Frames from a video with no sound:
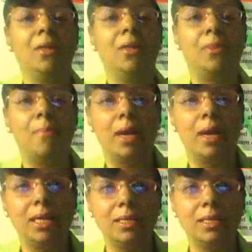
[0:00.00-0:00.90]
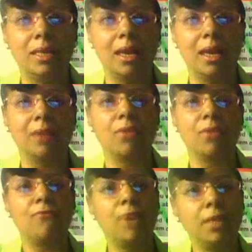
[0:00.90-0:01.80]
The money is there, the
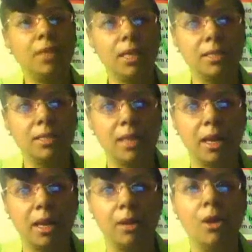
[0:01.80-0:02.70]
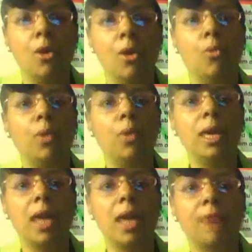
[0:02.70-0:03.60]
funding is there.
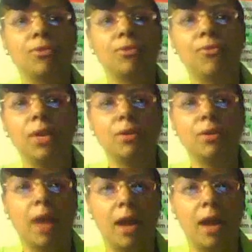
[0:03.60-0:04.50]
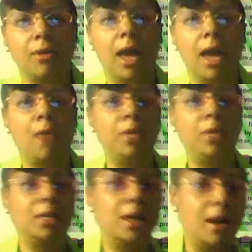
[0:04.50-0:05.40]
We have to figure out how we
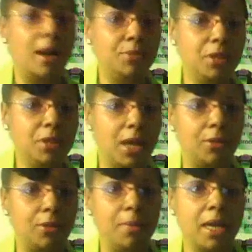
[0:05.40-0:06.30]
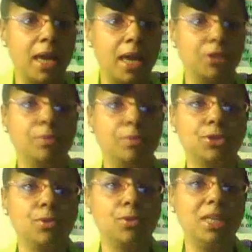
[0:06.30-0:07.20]
can come together, be accountable
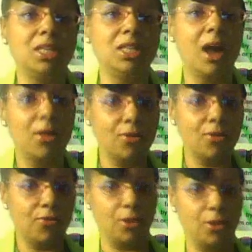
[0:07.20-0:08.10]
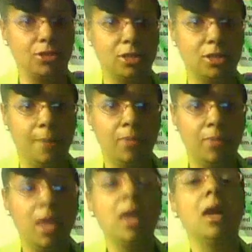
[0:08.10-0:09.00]
to each other first,
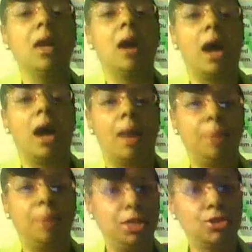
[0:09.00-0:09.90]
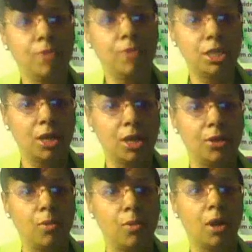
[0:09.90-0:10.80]
Uh, pitch to each other
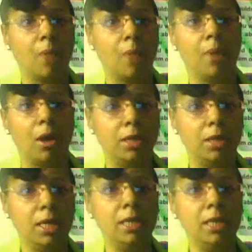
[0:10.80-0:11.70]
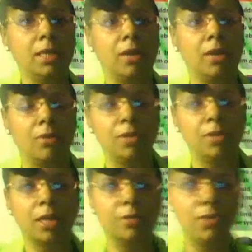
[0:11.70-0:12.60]
what our, our needs and our
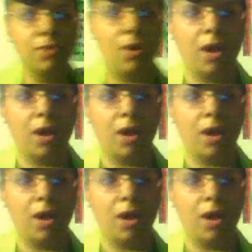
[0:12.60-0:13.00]
objectives are